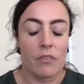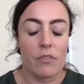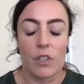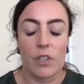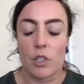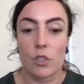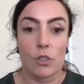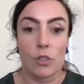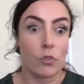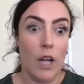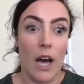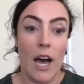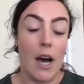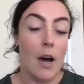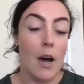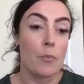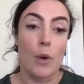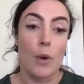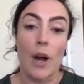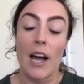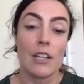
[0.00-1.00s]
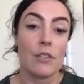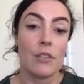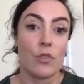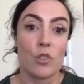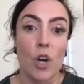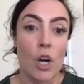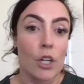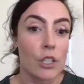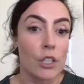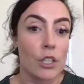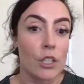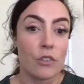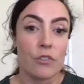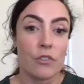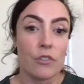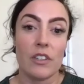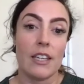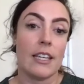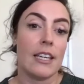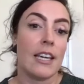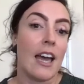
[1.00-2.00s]
a visual uh, brand
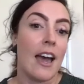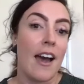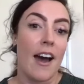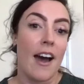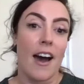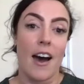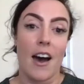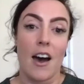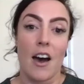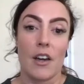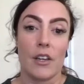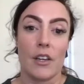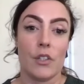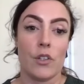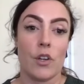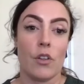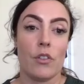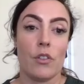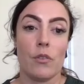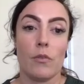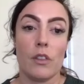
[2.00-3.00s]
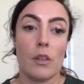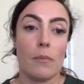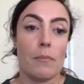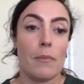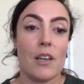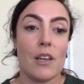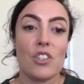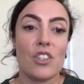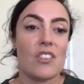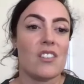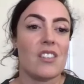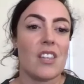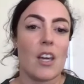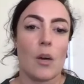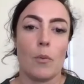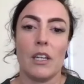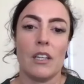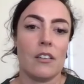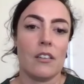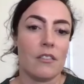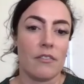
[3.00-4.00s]
photography, uh, you know, the, the messages
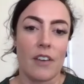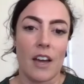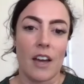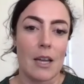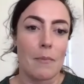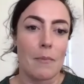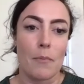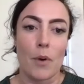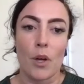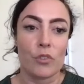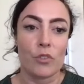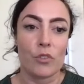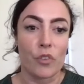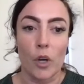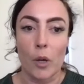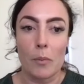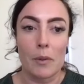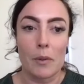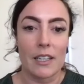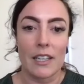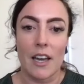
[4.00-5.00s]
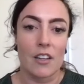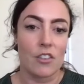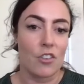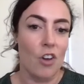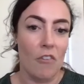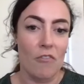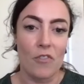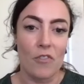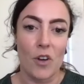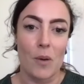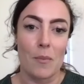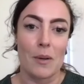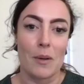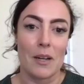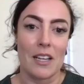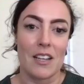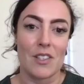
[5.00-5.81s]
that we convey, both verbally and non-verbally.